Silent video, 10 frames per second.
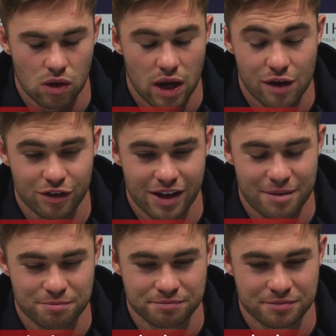
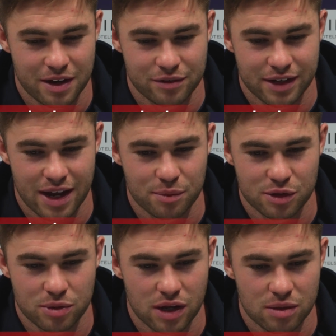Every game when
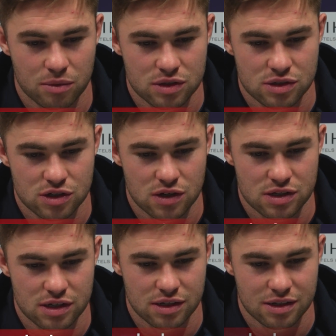you put on the Munster
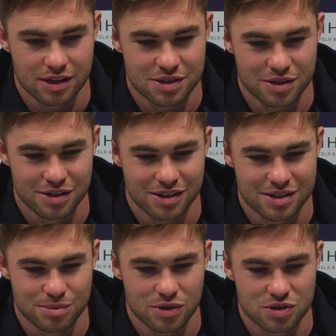jersey is
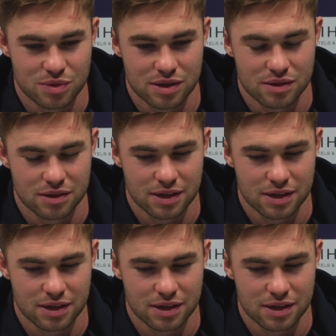a must win.